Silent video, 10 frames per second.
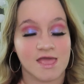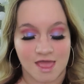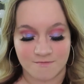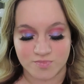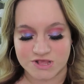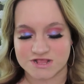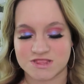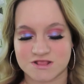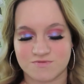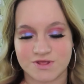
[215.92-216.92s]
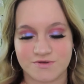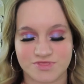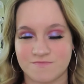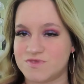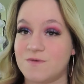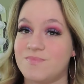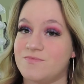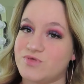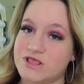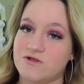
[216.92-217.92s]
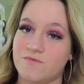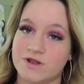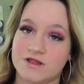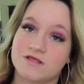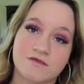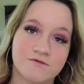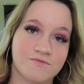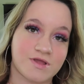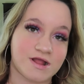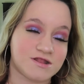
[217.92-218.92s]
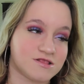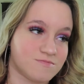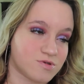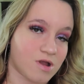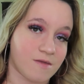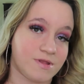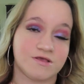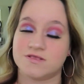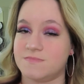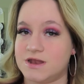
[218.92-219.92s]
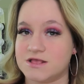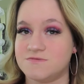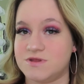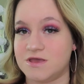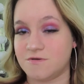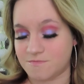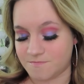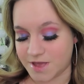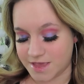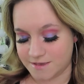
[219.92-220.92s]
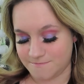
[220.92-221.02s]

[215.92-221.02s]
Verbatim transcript: and please give this video a thumbs up and please don't forget, forget to subscribe and I'll see you in my next video. Bye.